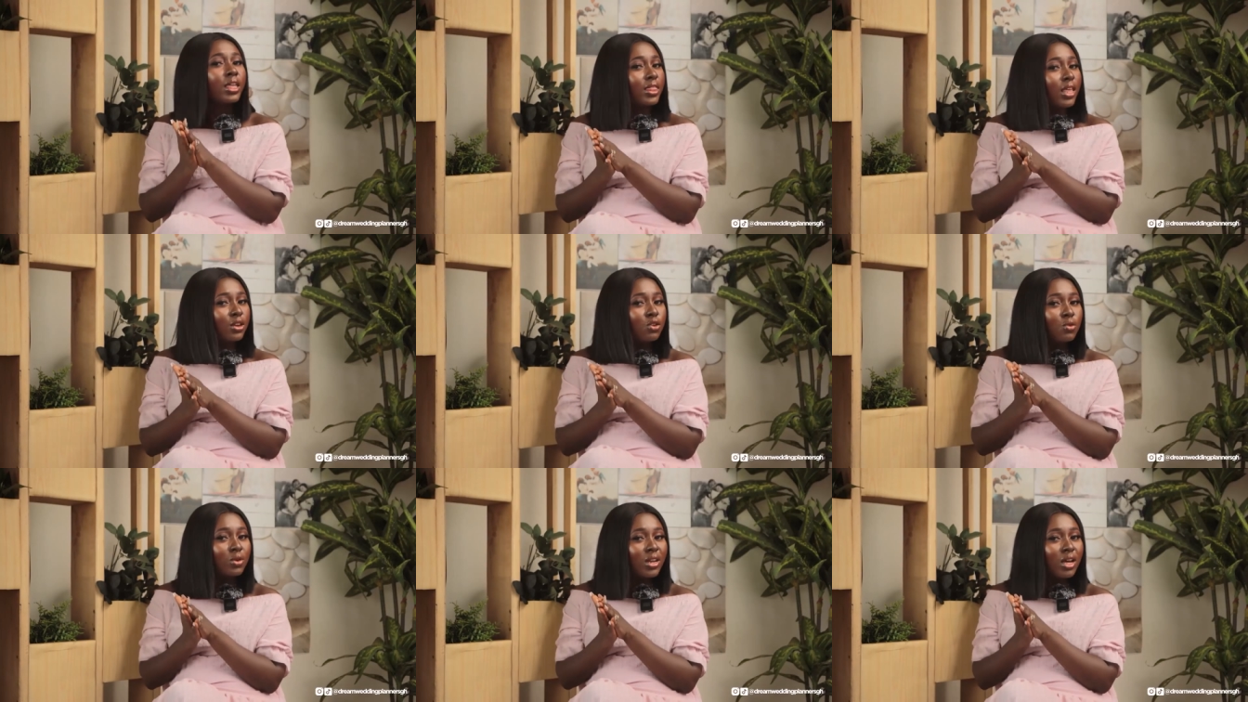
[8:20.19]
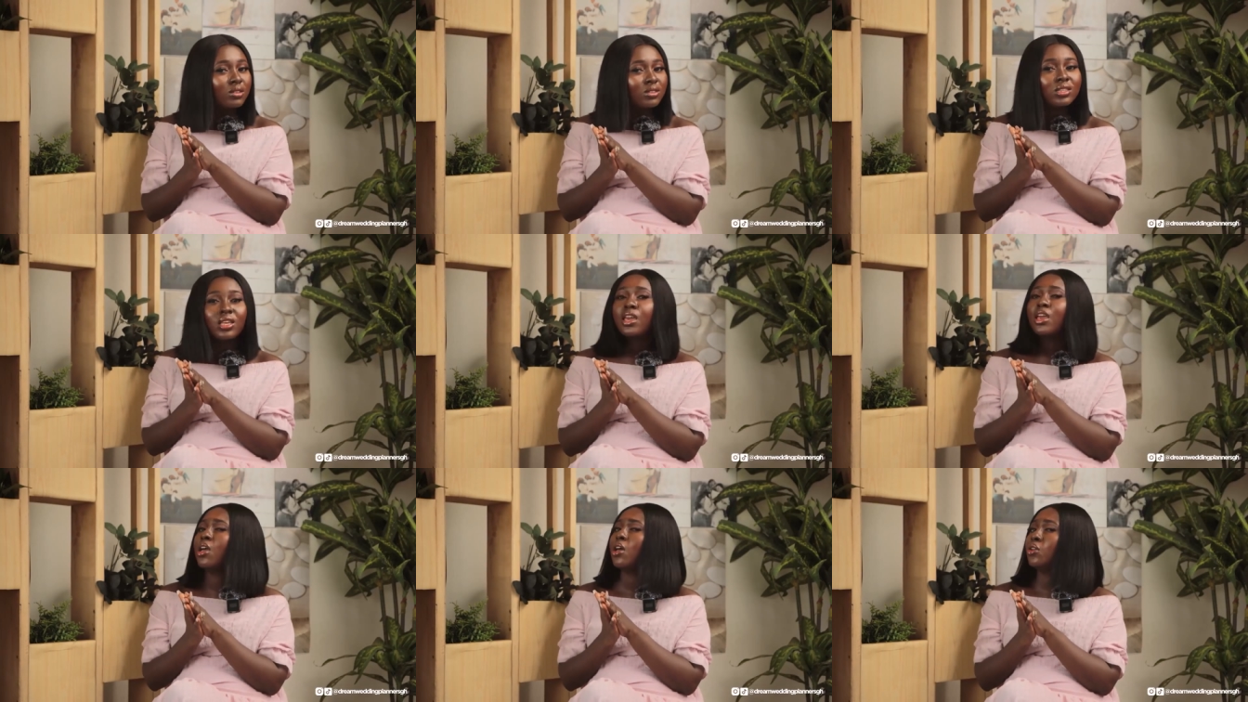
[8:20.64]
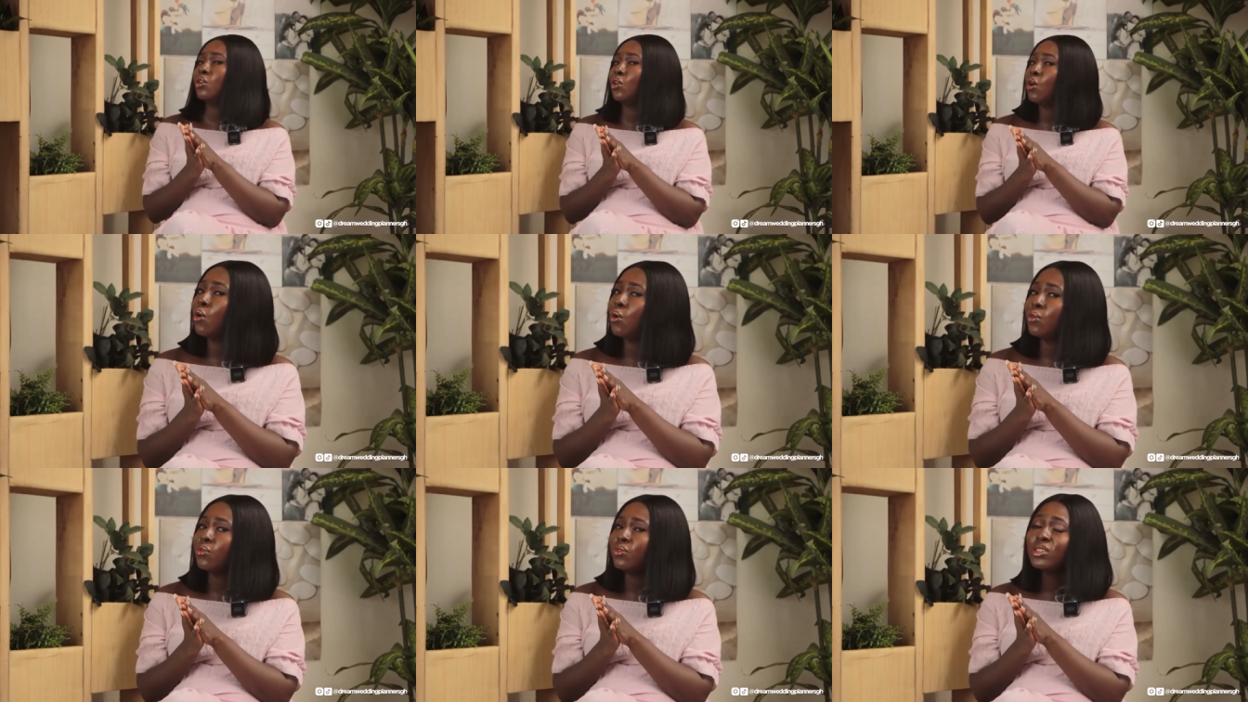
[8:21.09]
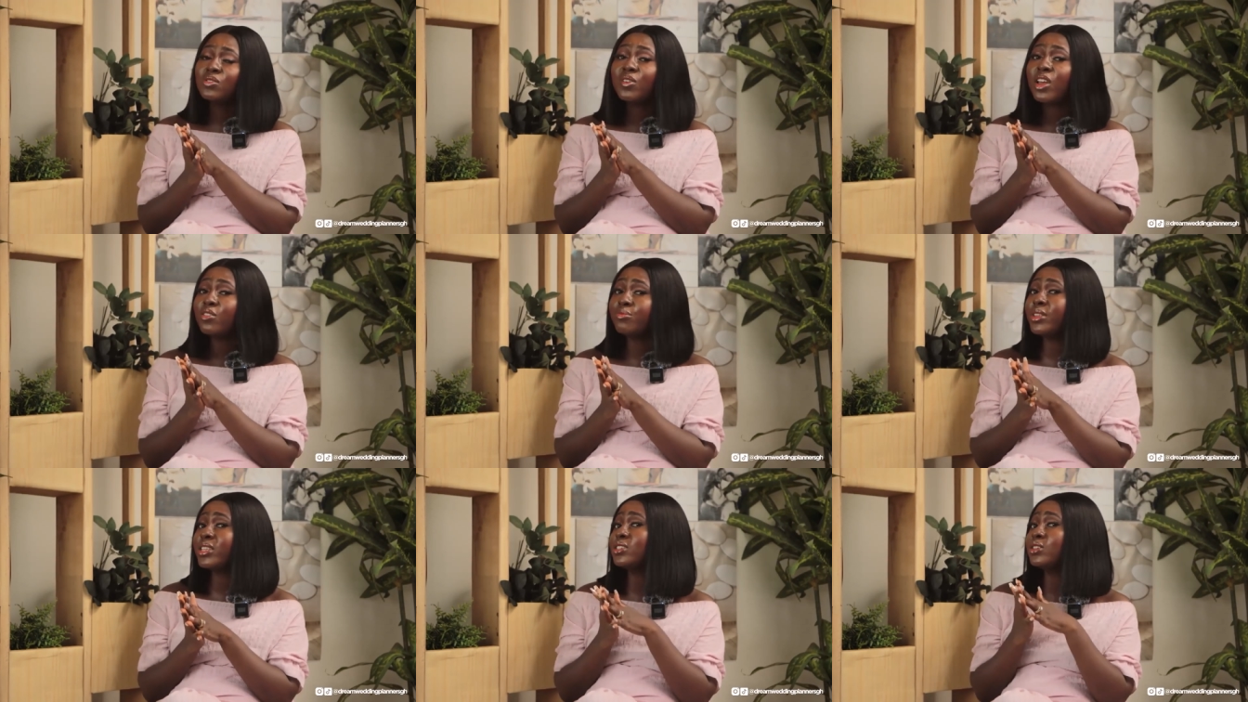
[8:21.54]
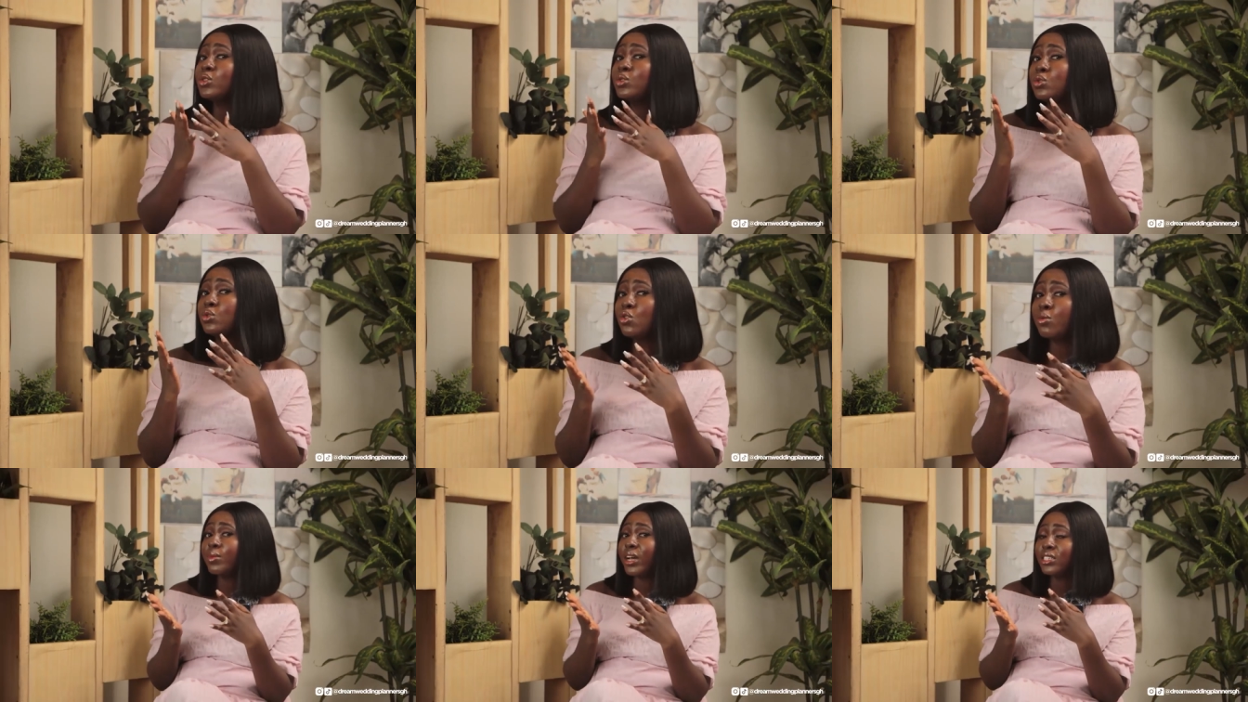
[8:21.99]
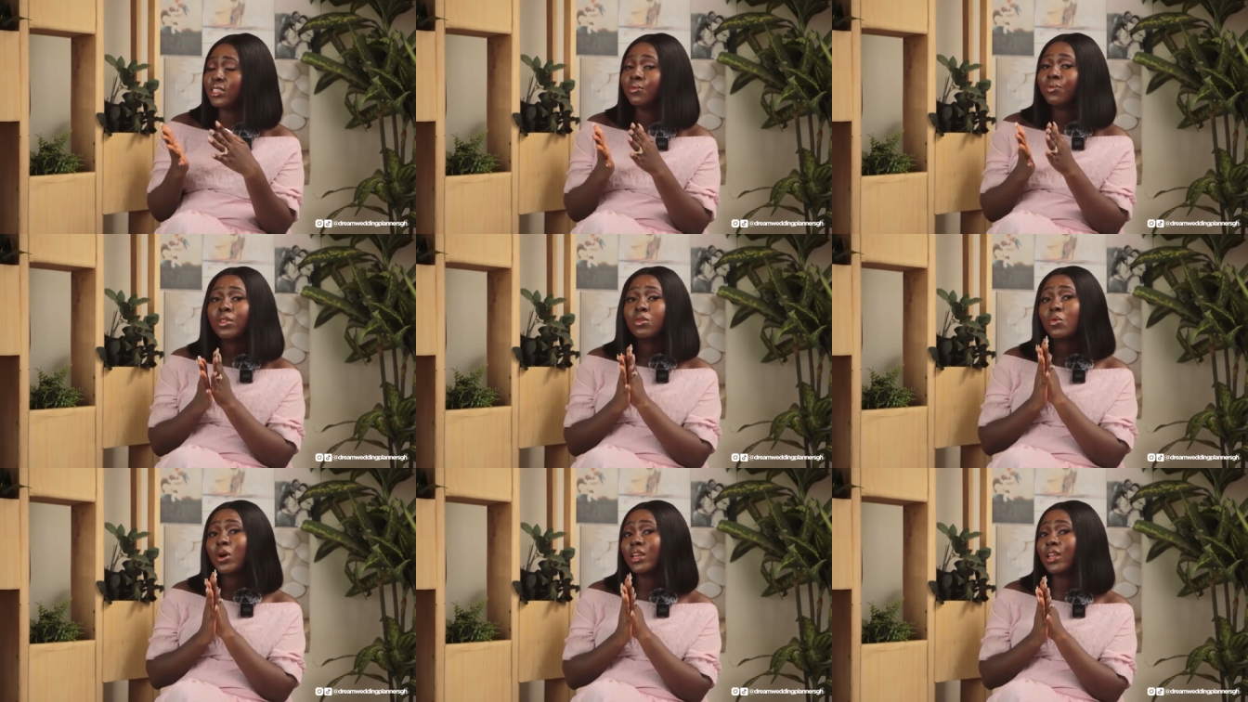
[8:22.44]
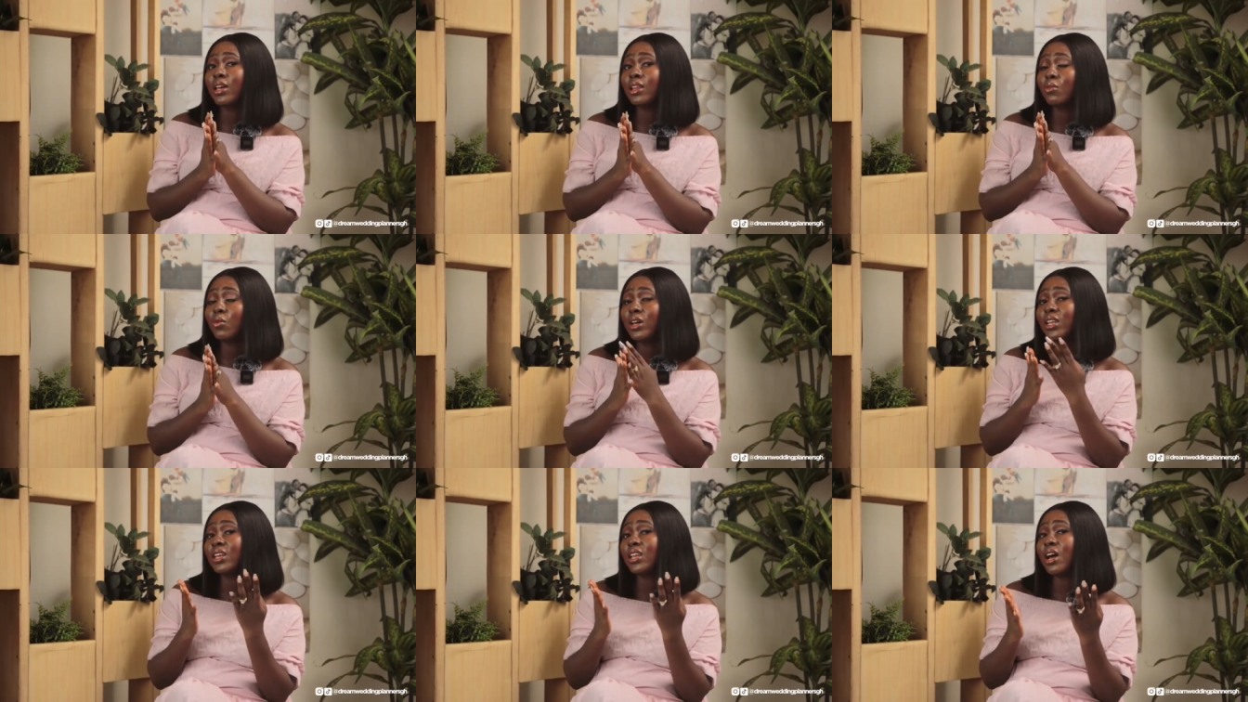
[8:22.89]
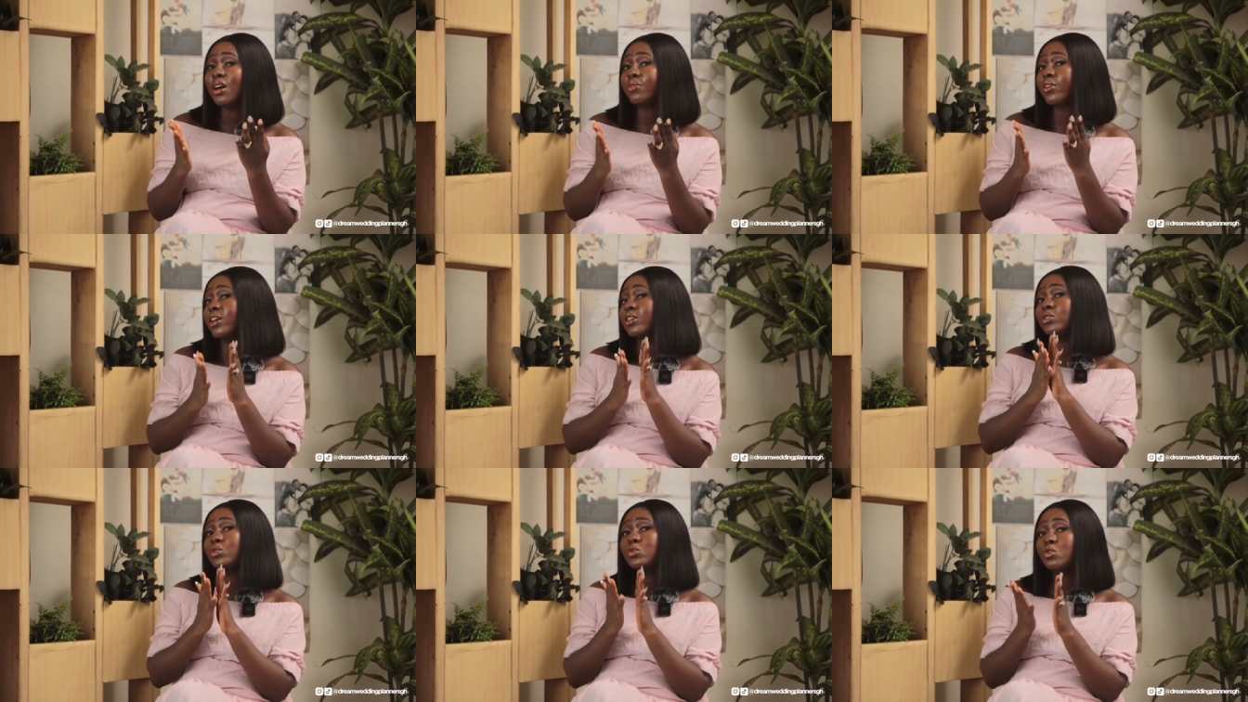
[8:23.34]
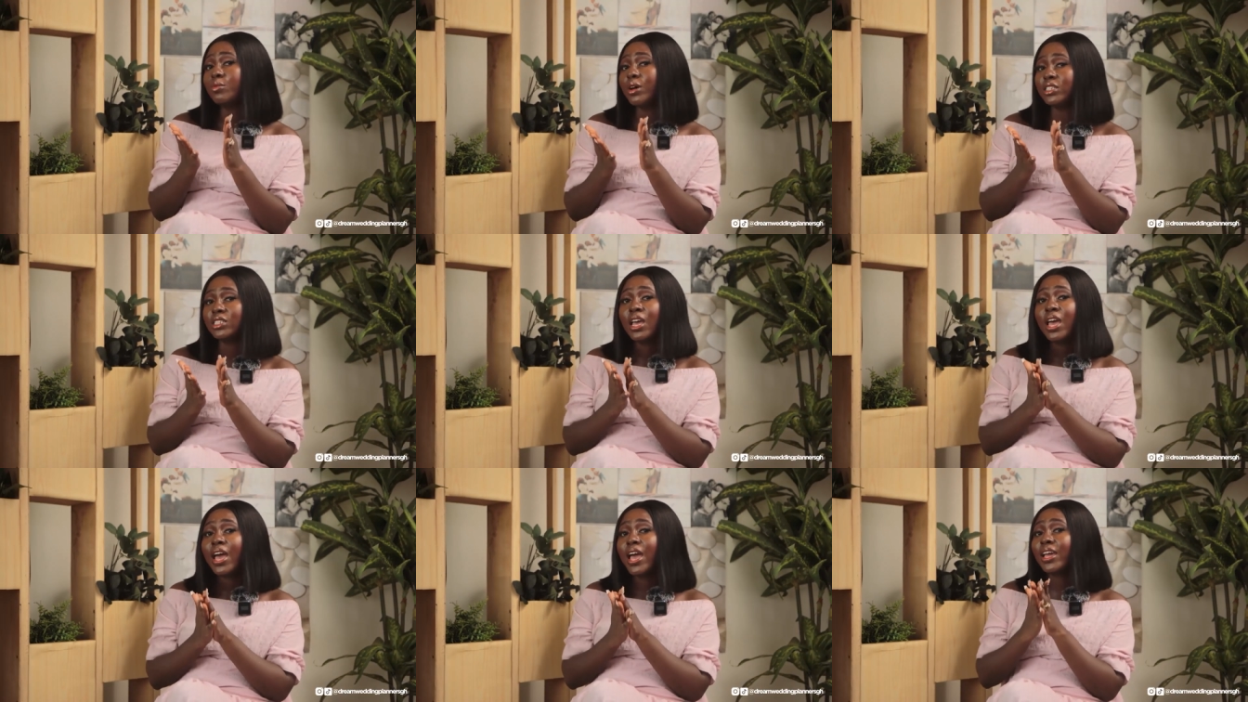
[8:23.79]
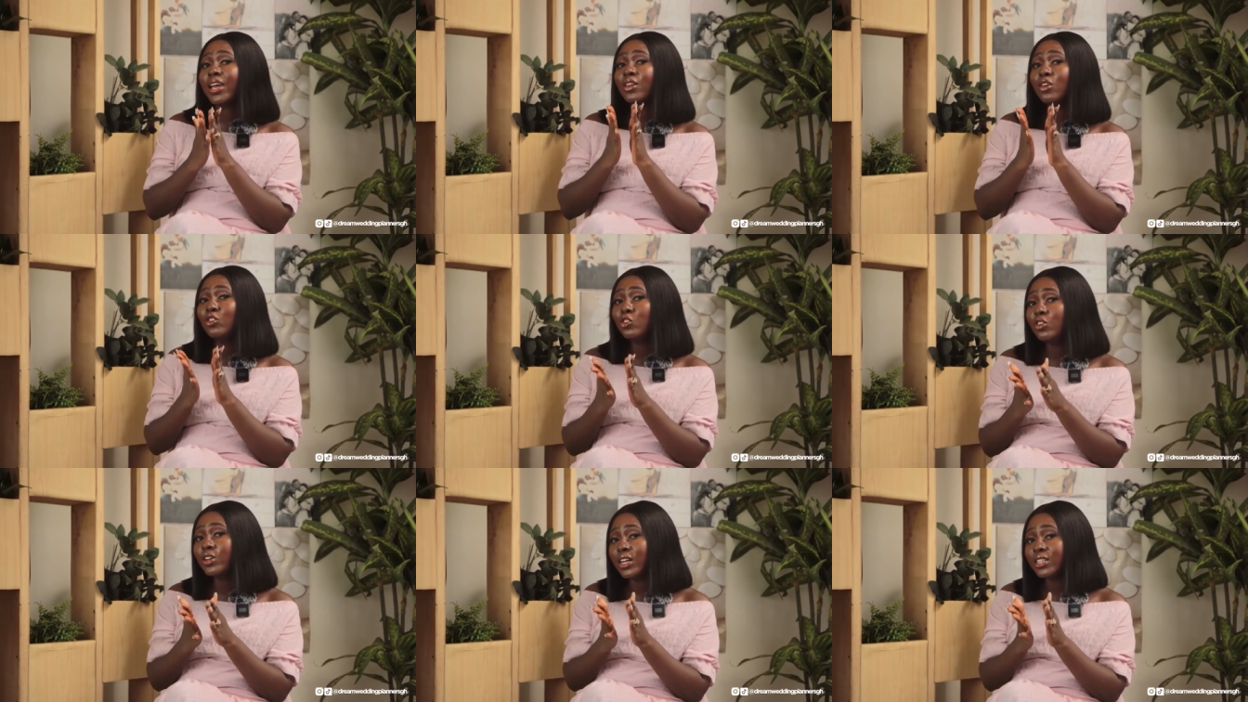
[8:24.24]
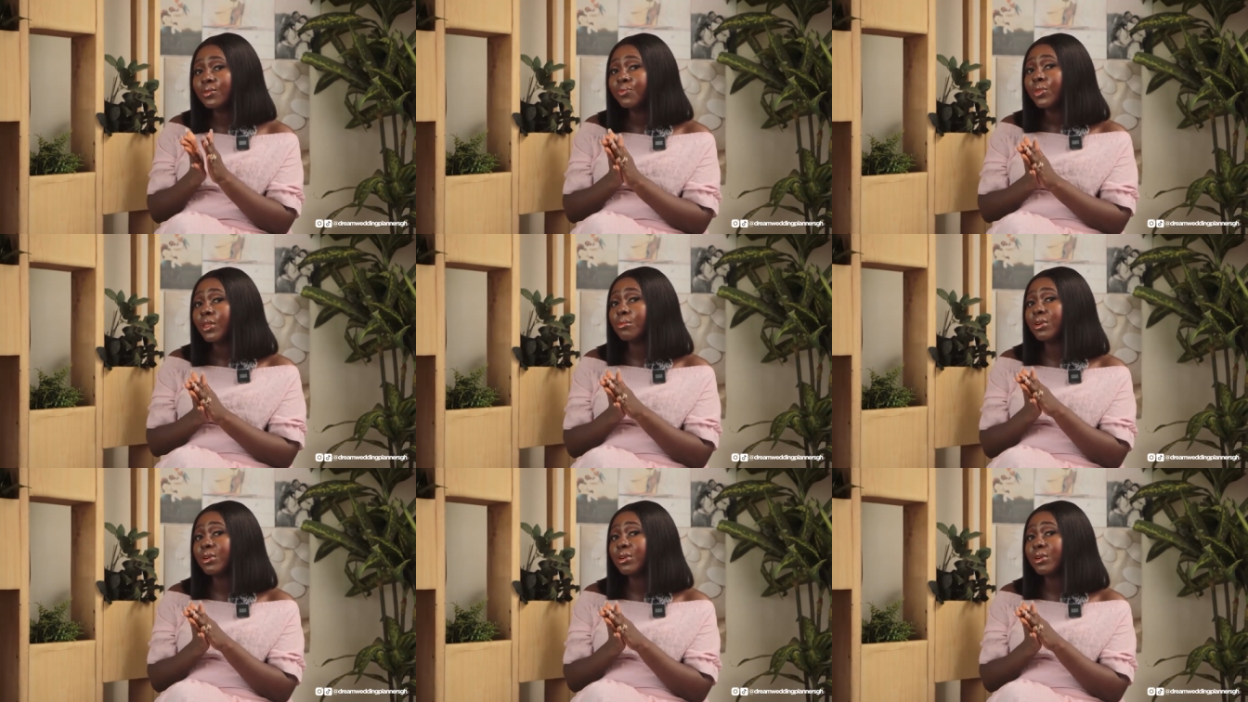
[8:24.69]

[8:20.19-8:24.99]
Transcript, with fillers: Then you will now say, no, 45 minutes is too much. One and, one and a half hour is too much. I cannot do that.